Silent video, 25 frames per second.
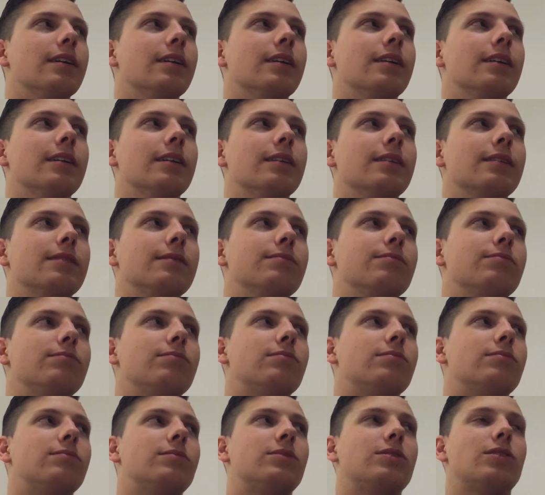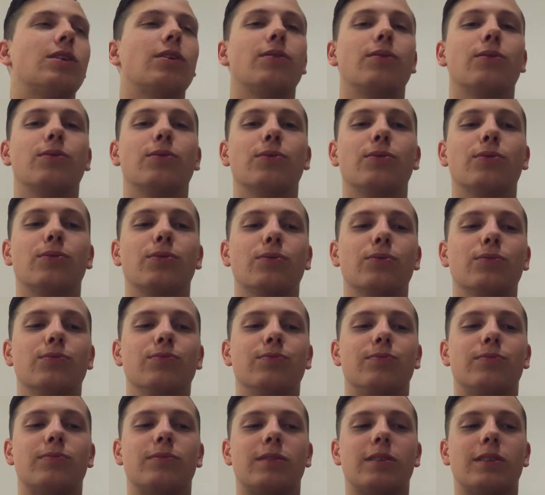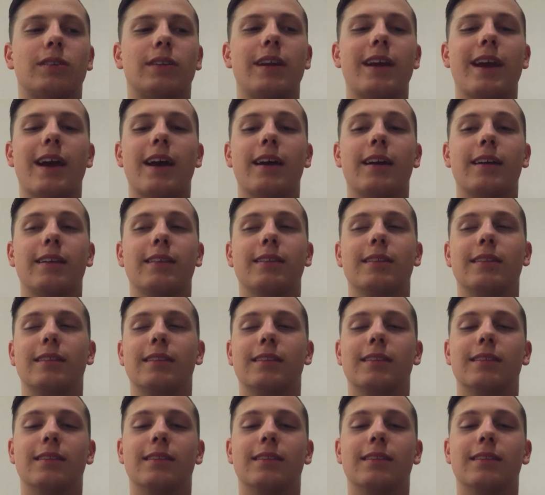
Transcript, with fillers: Um, so yeah,